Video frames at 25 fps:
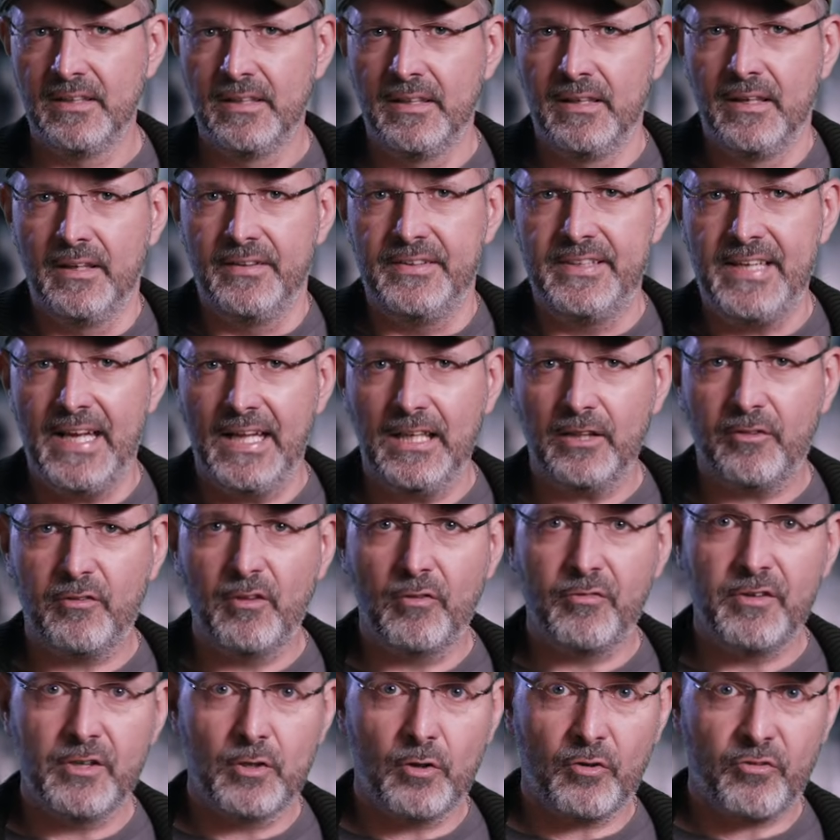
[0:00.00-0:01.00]
The
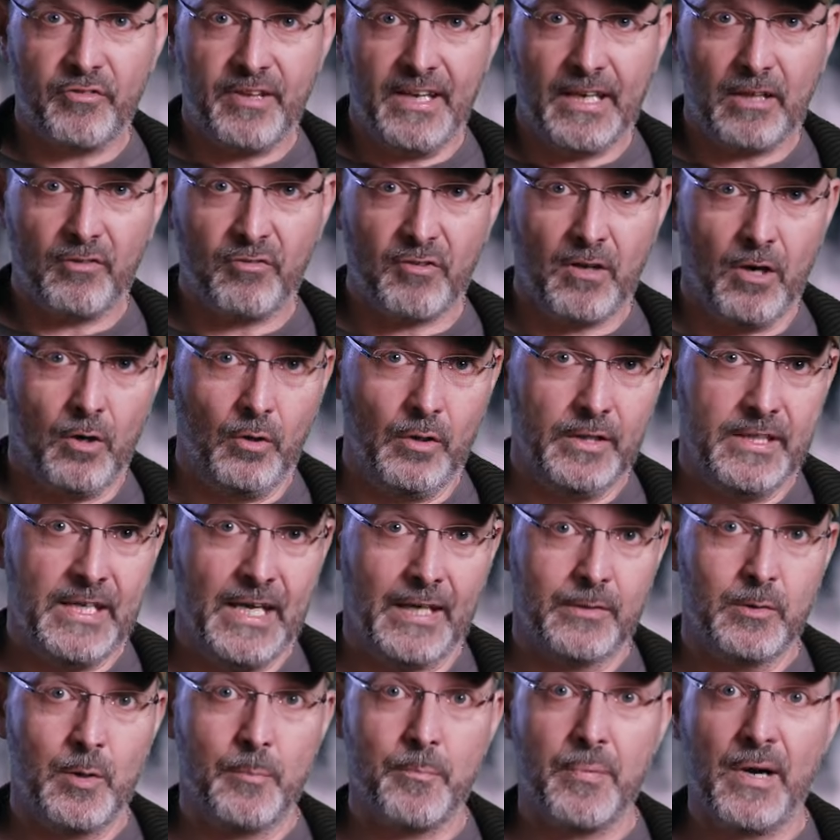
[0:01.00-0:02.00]
LC06 only
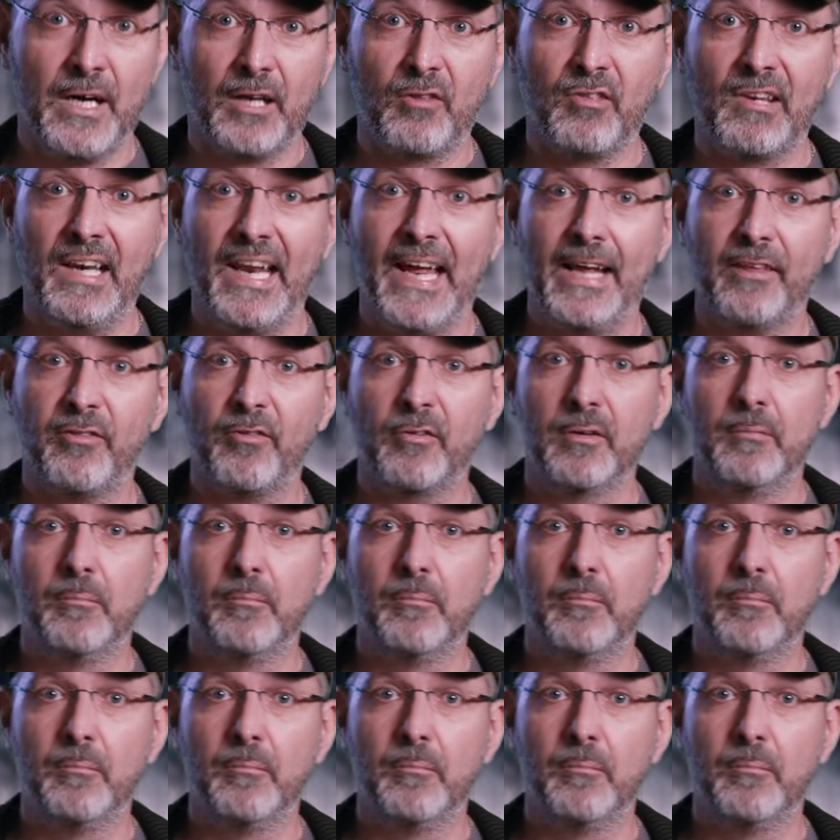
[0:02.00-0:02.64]
100 bucks less,